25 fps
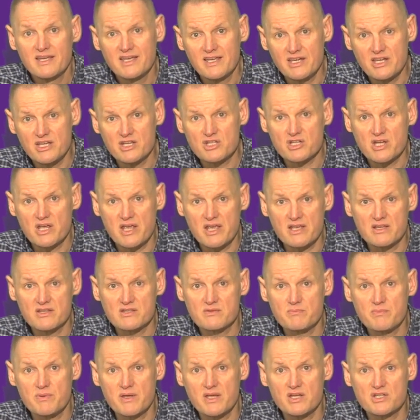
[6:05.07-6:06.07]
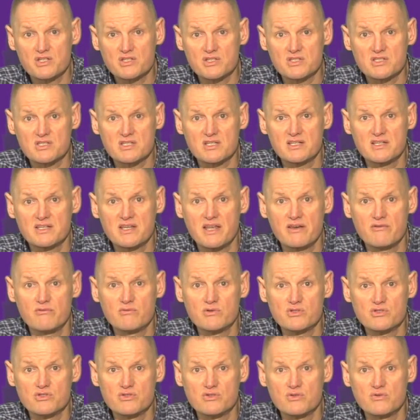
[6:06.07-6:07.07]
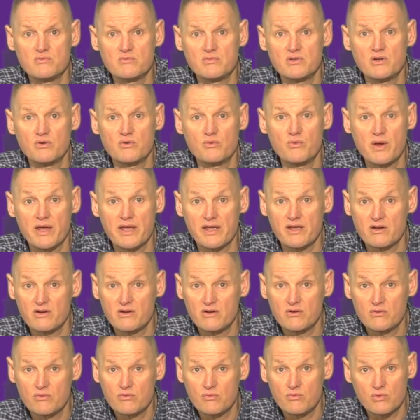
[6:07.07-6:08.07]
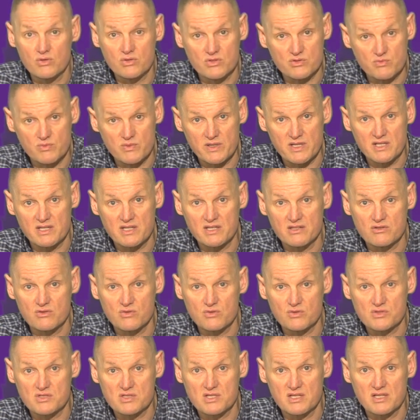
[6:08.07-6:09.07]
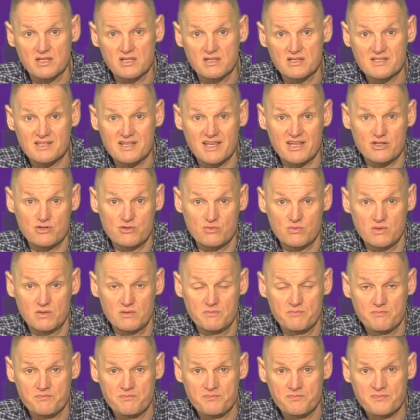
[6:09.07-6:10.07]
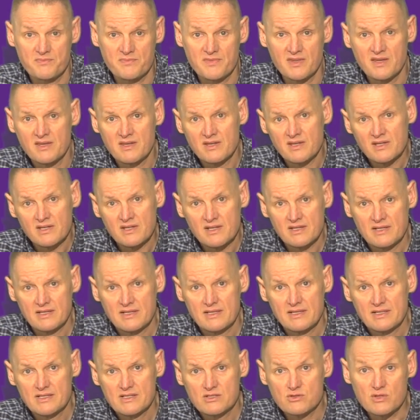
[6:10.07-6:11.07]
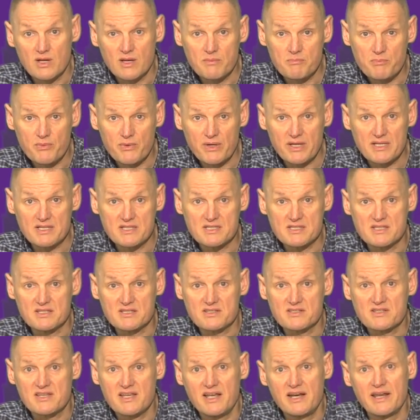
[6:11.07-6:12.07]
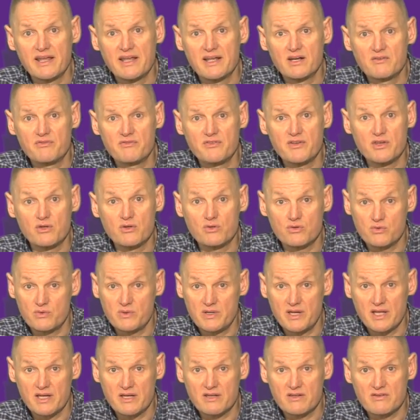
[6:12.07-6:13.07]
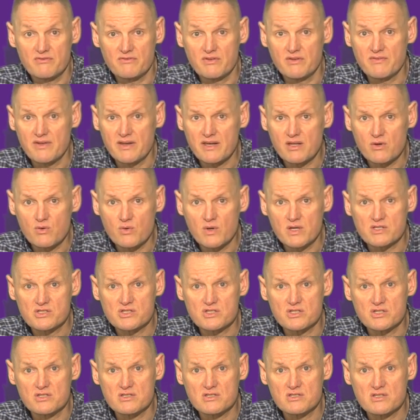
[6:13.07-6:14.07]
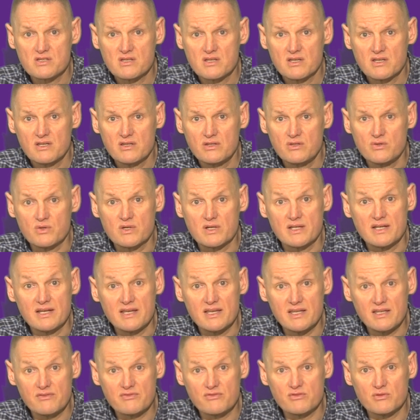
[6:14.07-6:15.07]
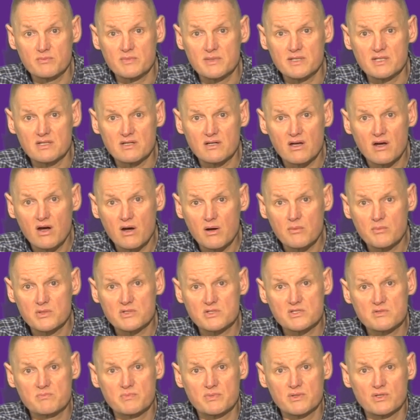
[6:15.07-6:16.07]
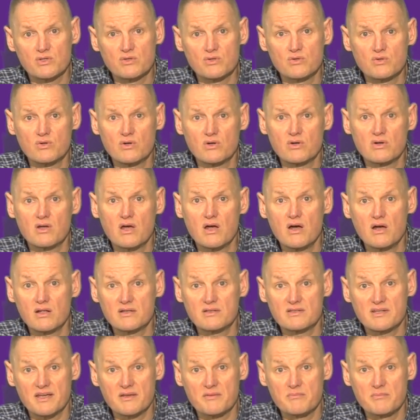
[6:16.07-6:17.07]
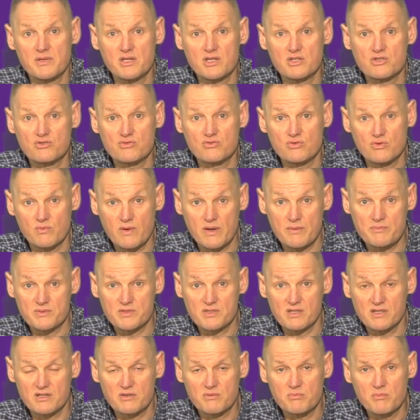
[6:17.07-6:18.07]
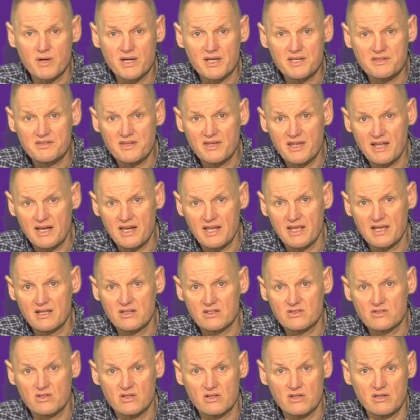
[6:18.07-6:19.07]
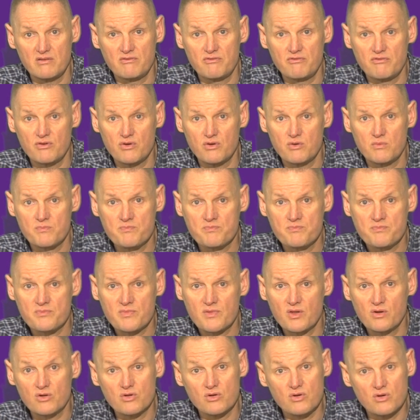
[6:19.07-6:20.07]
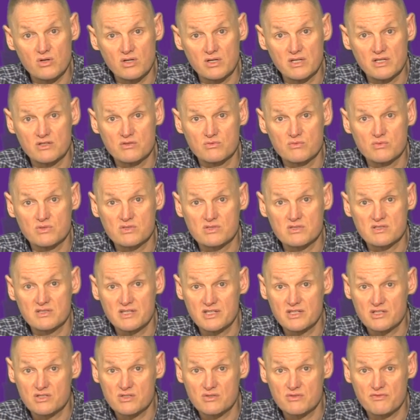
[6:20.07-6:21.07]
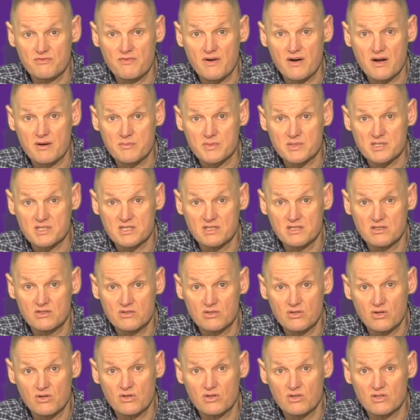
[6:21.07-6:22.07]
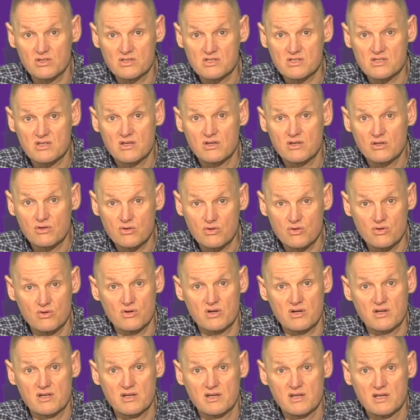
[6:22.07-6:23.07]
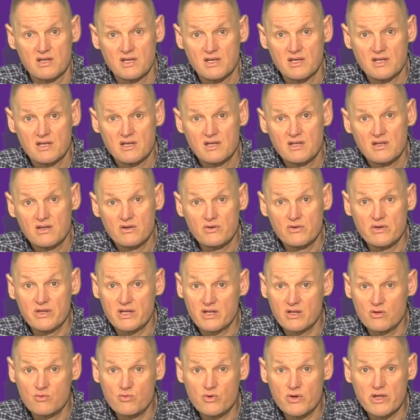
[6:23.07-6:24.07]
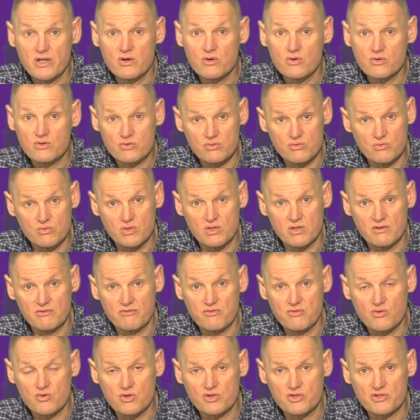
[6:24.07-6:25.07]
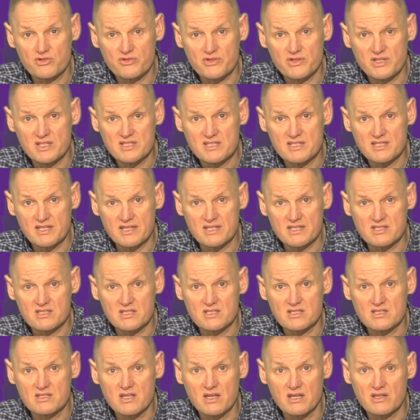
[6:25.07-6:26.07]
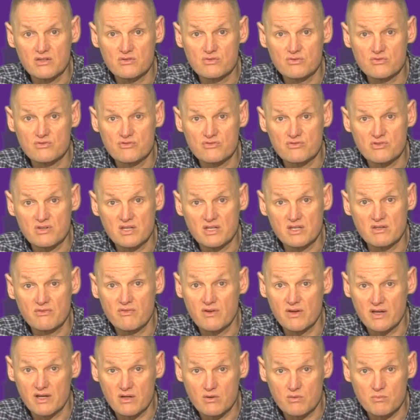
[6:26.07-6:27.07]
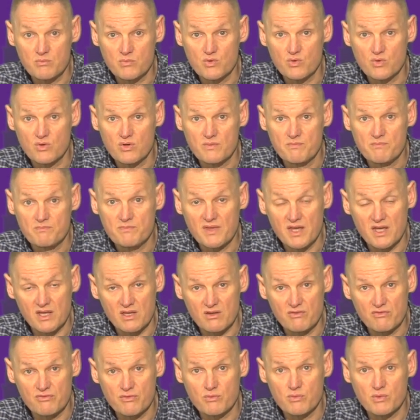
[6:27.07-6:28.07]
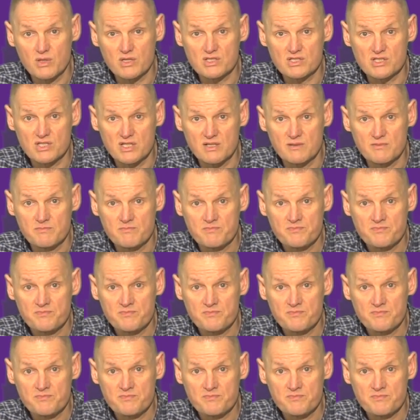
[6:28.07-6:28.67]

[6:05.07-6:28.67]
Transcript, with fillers: In each case, patients can then resume their regular once weekly dosing schedule. So that brings this telehealth video to an end. If you have any questions, you can leave them in the comments below or contact me through the website mytelehealth.info or call into us, Lynch's Pharmacy, Douglas, Cork, or you can ring 021 436 6923 to find out more. Thank you for watching.